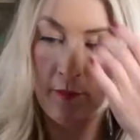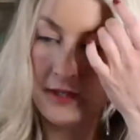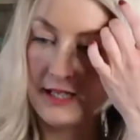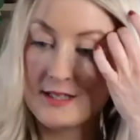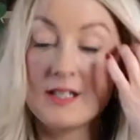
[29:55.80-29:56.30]

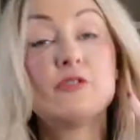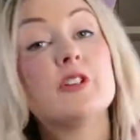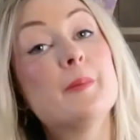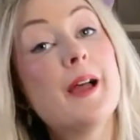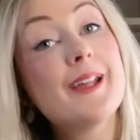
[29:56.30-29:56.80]
Plastic
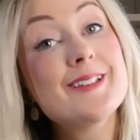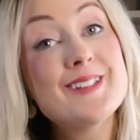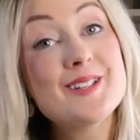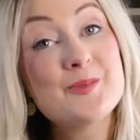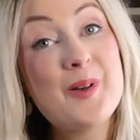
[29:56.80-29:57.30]
free
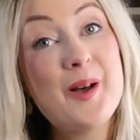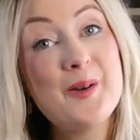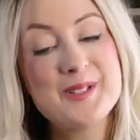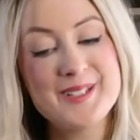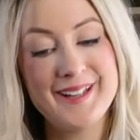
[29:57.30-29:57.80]
packaging as
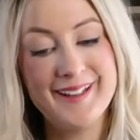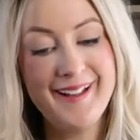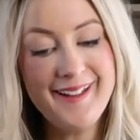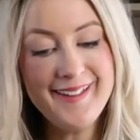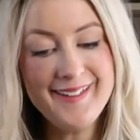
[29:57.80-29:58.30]
well, which I
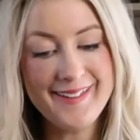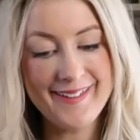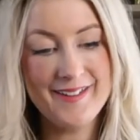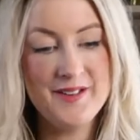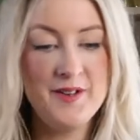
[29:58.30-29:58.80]

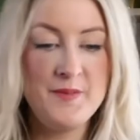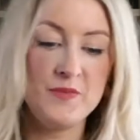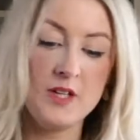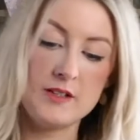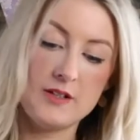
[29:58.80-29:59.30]
like.
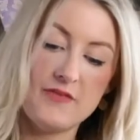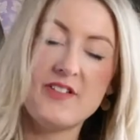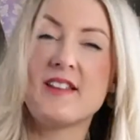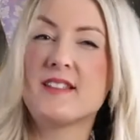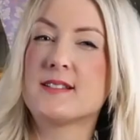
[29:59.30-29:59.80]
So I
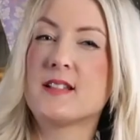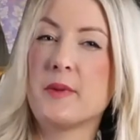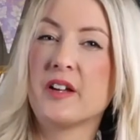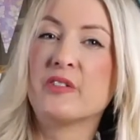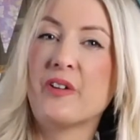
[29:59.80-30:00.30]
feel like this is going
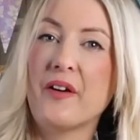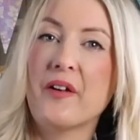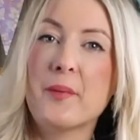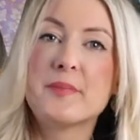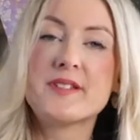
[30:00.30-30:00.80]
to be a
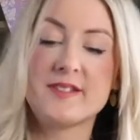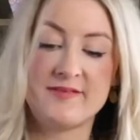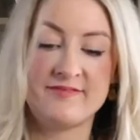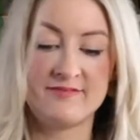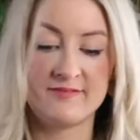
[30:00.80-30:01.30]
grown-ups
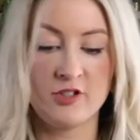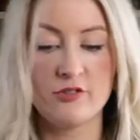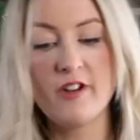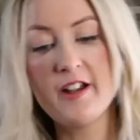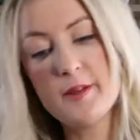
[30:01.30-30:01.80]

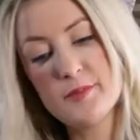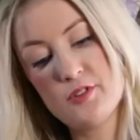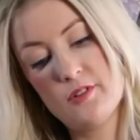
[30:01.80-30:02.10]
Grown-ups